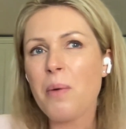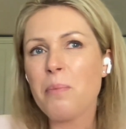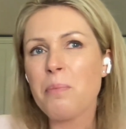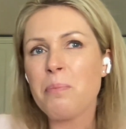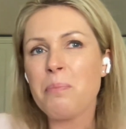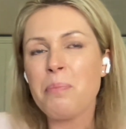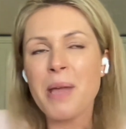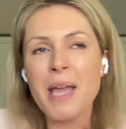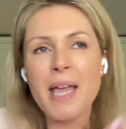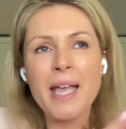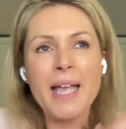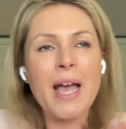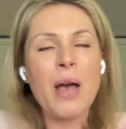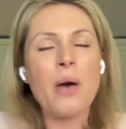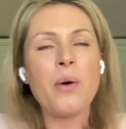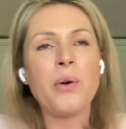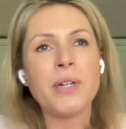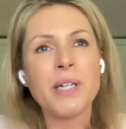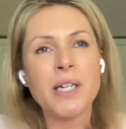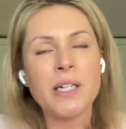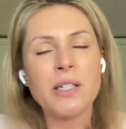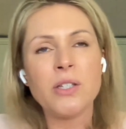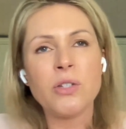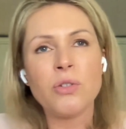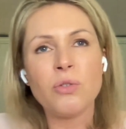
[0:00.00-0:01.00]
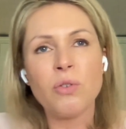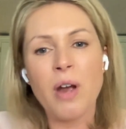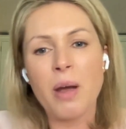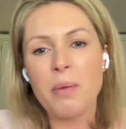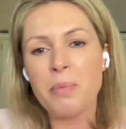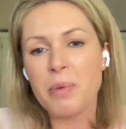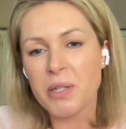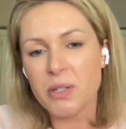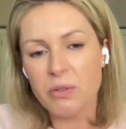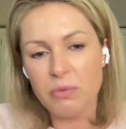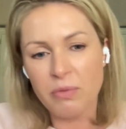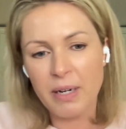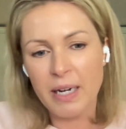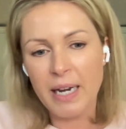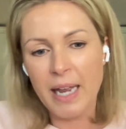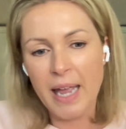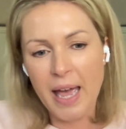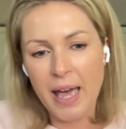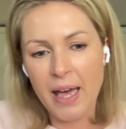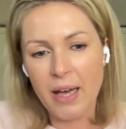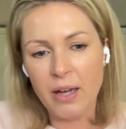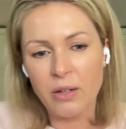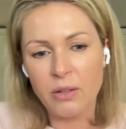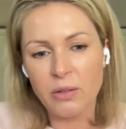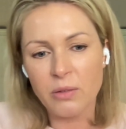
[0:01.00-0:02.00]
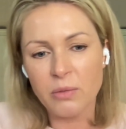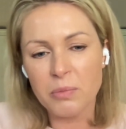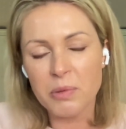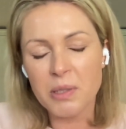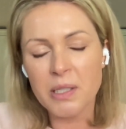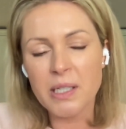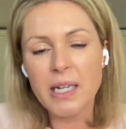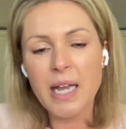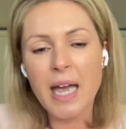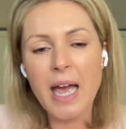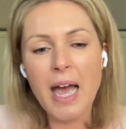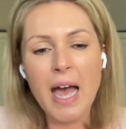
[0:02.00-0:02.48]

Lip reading: being out on Instagram has really helped.